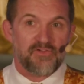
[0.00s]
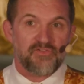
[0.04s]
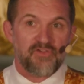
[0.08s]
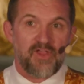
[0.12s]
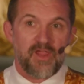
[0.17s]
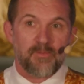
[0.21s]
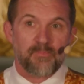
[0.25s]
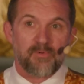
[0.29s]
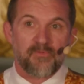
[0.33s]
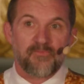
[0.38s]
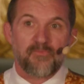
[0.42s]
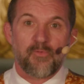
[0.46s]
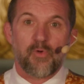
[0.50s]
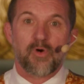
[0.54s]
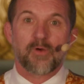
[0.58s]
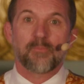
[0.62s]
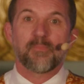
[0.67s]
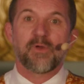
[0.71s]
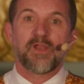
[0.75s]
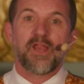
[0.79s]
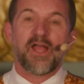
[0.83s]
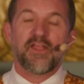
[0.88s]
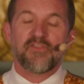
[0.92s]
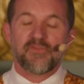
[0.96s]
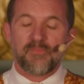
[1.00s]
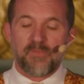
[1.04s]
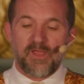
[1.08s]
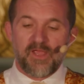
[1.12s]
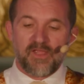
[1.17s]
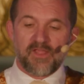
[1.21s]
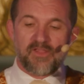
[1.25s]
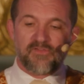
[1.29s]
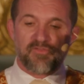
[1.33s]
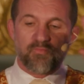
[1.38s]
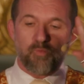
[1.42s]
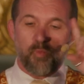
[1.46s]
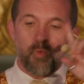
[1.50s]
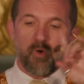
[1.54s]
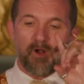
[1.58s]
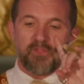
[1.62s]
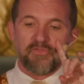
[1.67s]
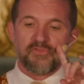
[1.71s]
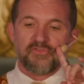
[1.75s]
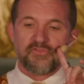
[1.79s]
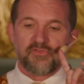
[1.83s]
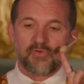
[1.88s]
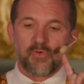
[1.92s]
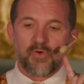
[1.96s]
shape, or form, but Esme is
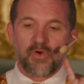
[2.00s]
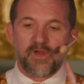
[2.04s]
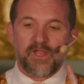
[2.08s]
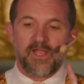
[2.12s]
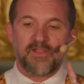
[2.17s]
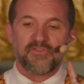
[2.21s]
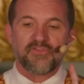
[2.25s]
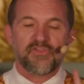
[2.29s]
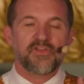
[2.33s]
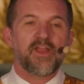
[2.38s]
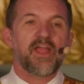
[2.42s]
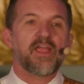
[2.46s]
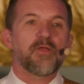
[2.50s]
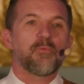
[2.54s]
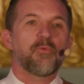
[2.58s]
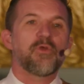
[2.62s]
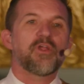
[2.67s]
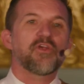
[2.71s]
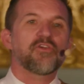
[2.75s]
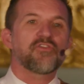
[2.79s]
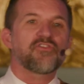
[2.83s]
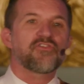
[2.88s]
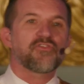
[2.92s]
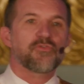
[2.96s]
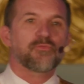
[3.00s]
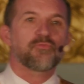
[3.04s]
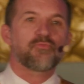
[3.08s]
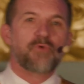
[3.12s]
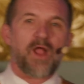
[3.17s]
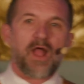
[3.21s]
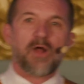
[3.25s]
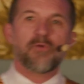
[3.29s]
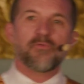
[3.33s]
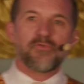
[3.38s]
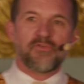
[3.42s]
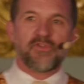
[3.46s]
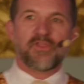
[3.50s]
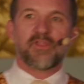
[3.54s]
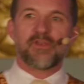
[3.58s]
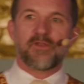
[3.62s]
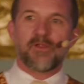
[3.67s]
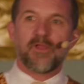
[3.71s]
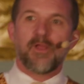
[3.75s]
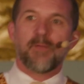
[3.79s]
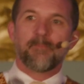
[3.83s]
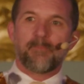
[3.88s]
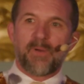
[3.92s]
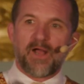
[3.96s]
one story, and tonight we are
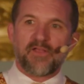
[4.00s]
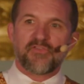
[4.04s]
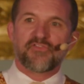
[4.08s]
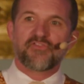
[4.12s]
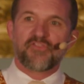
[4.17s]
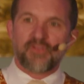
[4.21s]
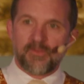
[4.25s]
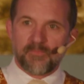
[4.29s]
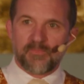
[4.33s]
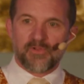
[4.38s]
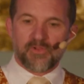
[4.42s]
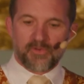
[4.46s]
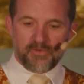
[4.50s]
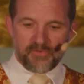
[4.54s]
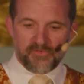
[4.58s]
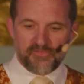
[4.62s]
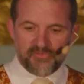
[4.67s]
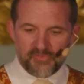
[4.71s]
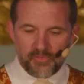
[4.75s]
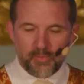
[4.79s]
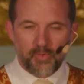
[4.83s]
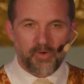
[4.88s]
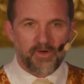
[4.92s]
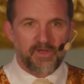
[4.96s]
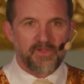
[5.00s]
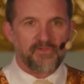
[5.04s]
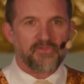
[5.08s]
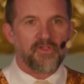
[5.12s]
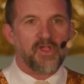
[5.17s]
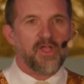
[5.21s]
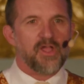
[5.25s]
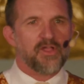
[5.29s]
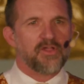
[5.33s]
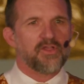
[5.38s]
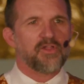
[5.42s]
surrounded by similar stories.